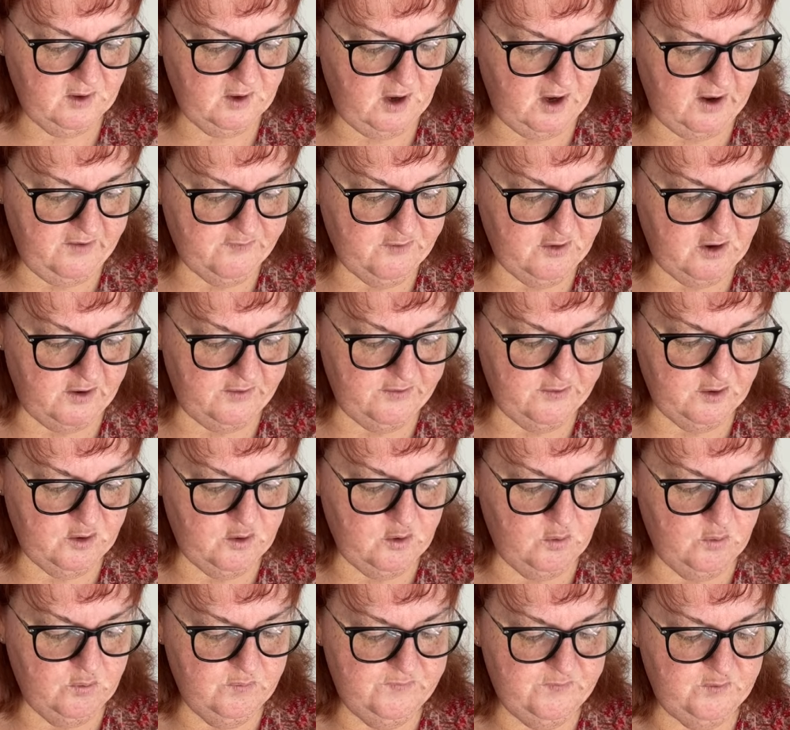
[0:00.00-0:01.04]
I've got the
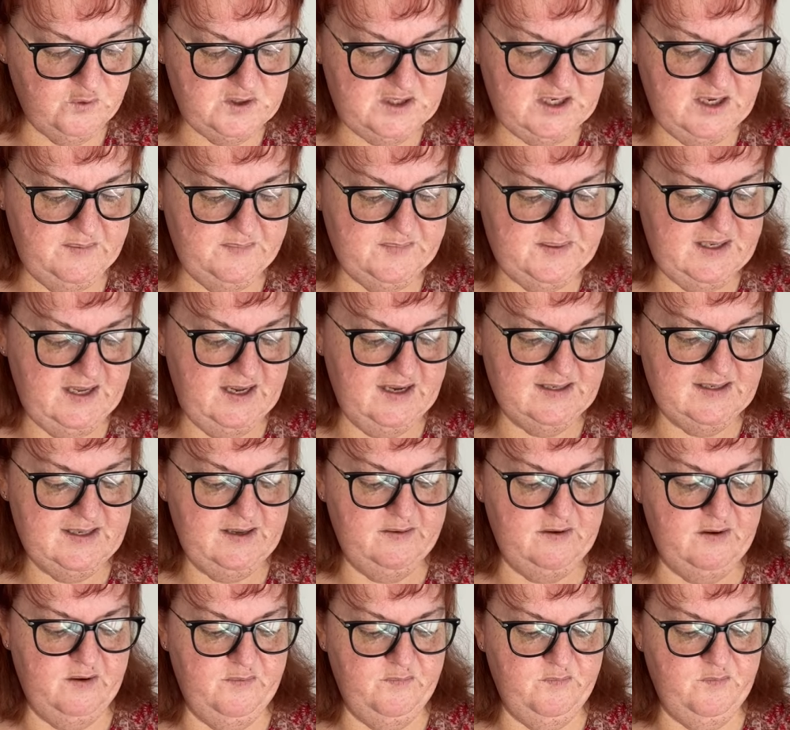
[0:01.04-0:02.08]
call for DMC,
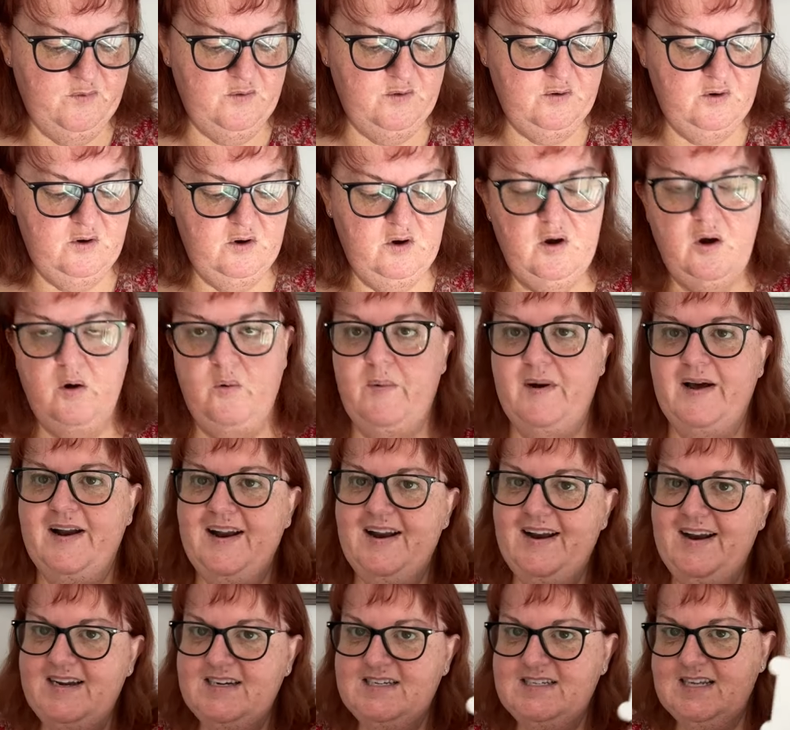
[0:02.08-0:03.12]
except I've got one I
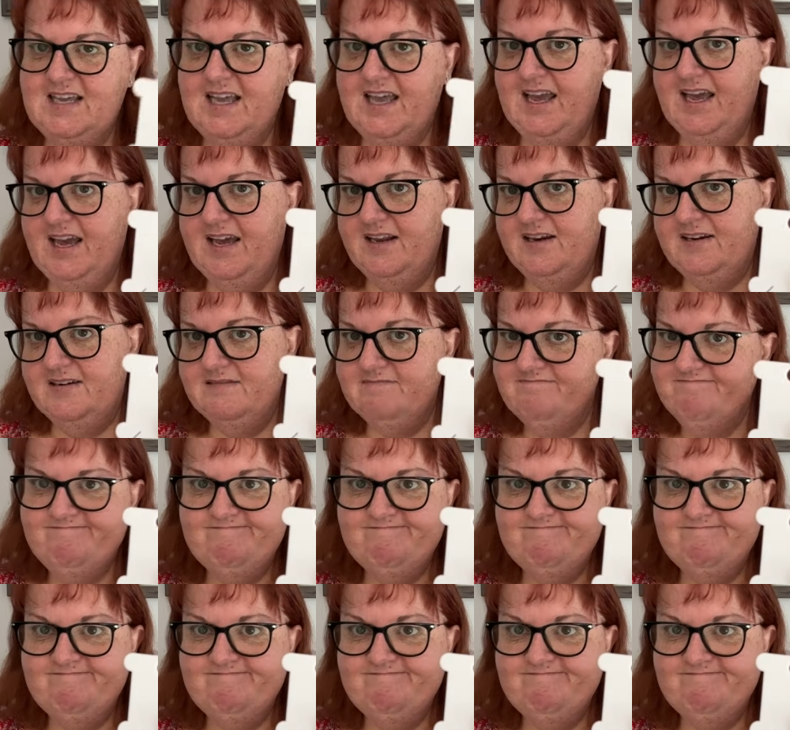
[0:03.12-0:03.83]
need to get.